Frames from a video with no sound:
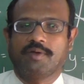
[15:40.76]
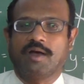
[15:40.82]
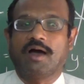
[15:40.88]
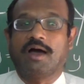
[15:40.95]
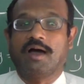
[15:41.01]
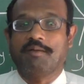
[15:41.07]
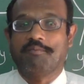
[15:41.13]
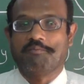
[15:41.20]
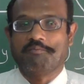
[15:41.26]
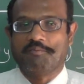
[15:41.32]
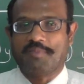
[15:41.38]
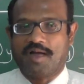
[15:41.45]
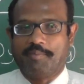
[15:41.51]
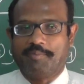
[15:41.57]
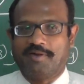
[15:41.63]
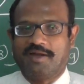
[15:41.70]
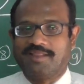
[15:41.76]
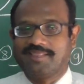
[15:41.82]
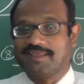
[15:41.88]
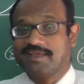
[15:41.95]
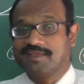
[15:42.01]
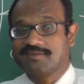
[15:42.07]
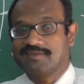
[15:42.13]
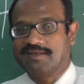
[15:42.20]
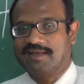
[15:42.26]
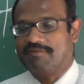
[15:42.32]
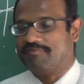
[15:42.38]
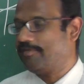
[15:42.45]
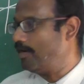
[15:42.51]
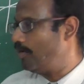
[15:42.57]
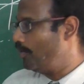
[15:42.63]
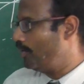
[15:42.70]
are mapped. Nothing is
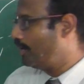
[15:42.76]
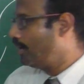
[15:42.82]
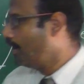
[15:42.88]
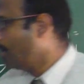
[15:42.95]
left out.